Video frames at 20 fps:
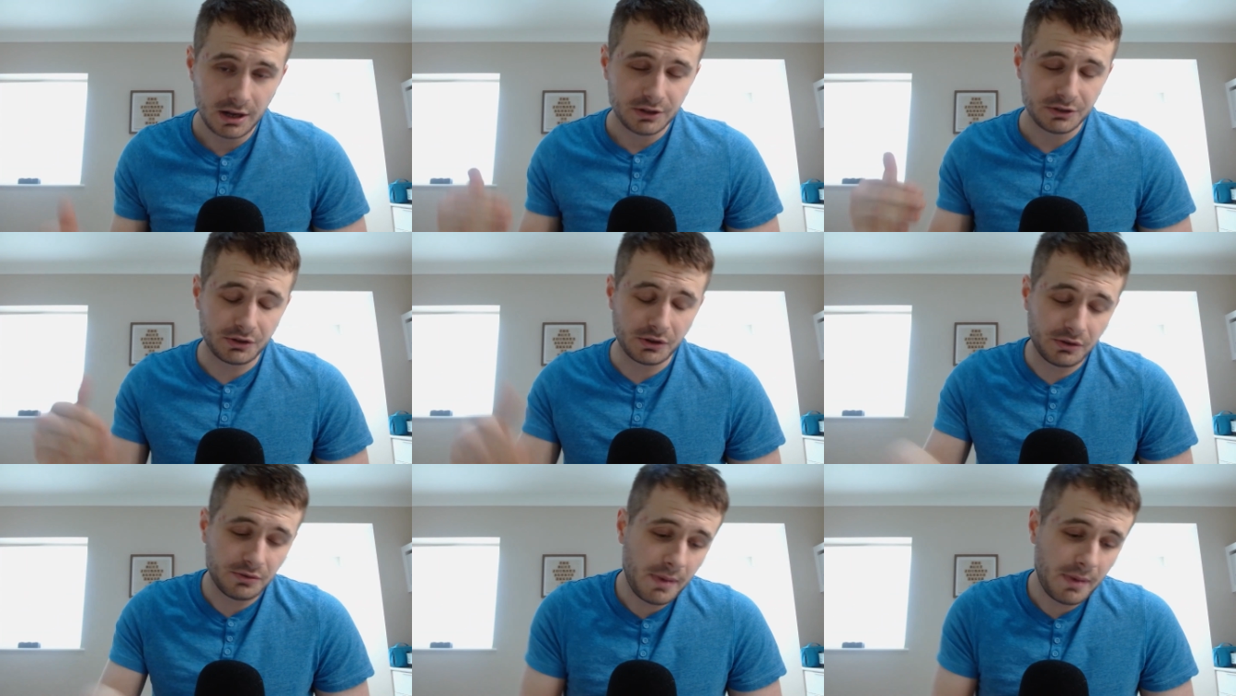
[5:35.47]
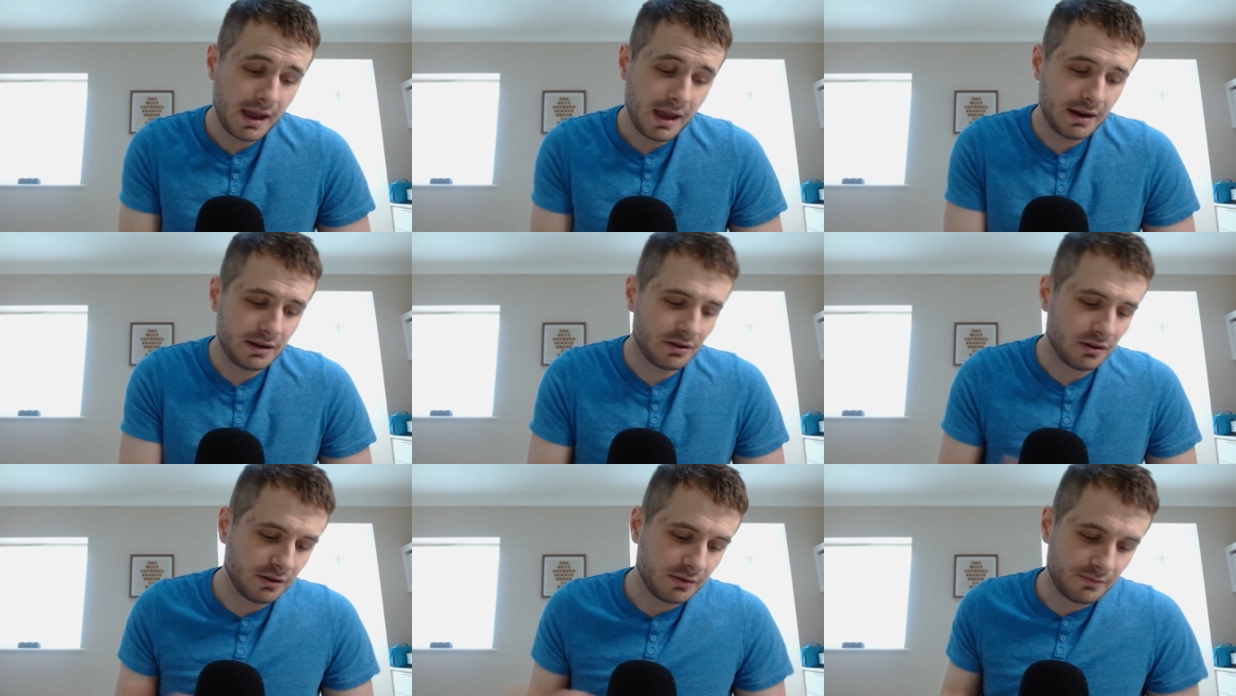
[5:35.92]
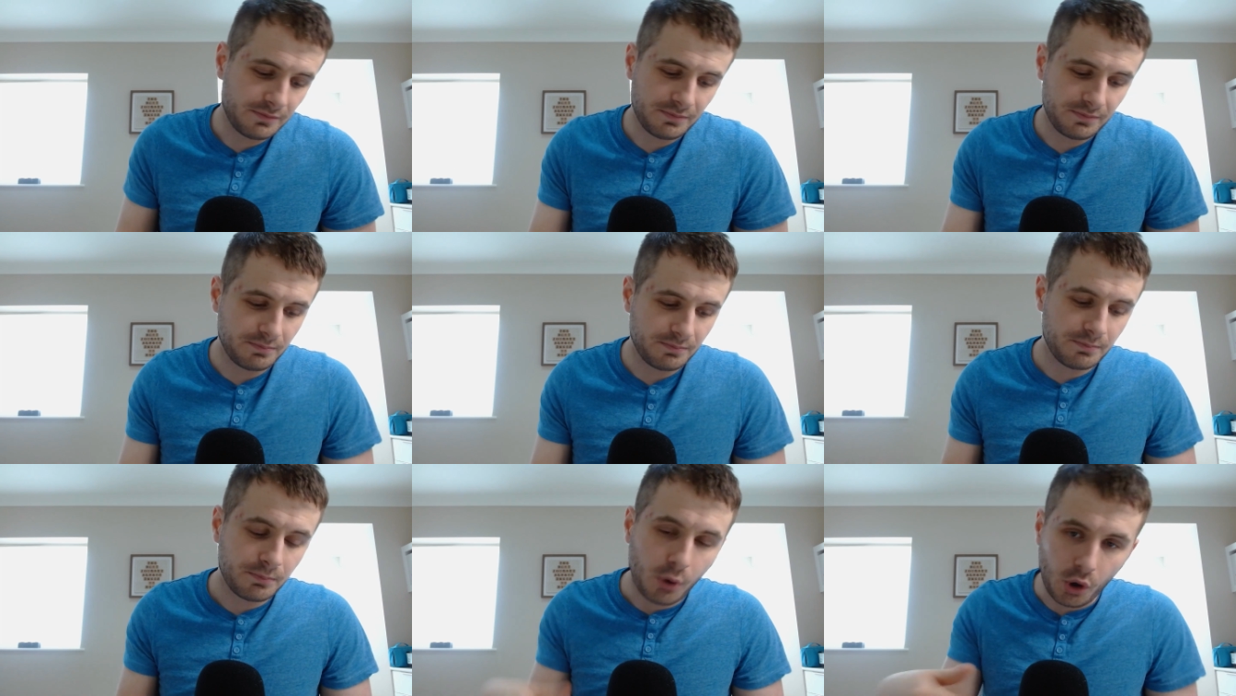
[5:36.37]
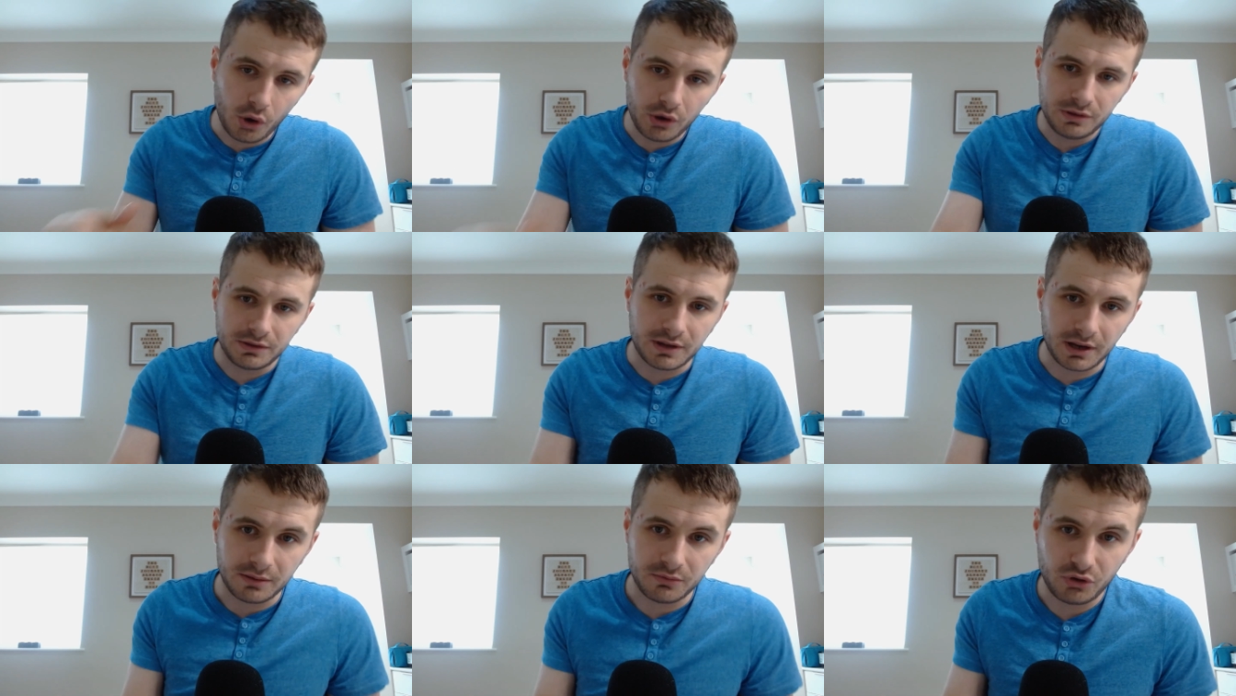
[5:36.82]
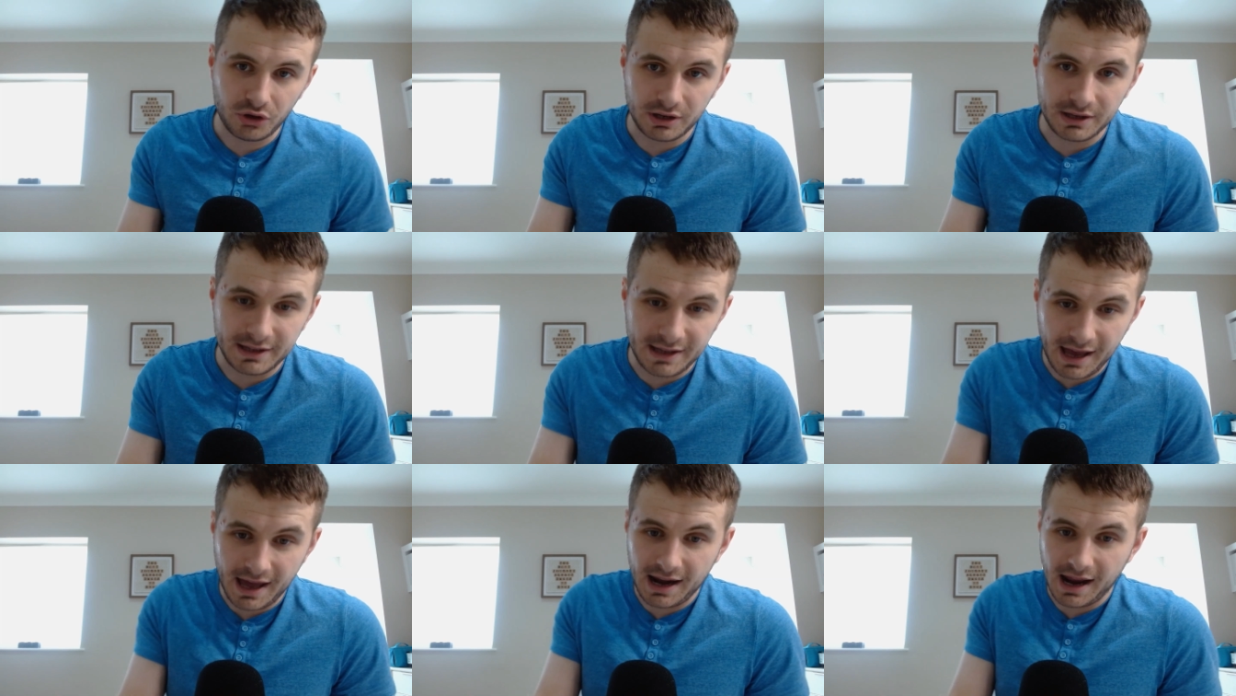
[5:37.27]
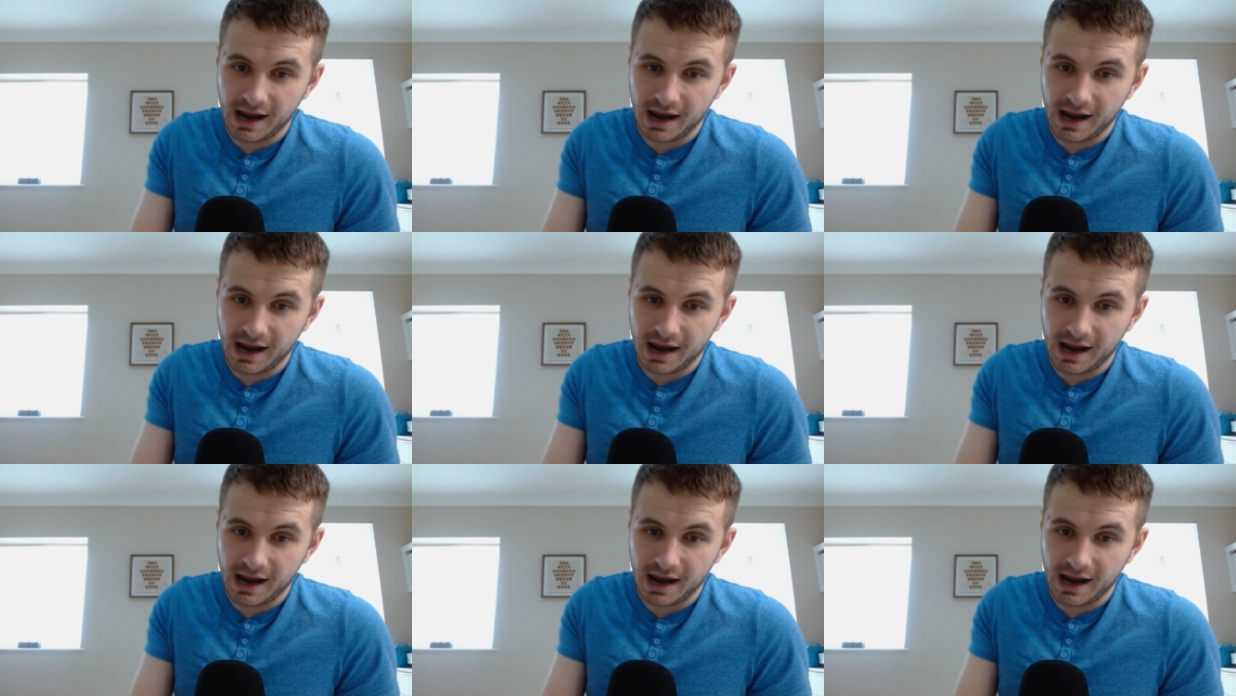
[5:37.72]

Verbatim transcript: So the main kind of point that I'm trying to get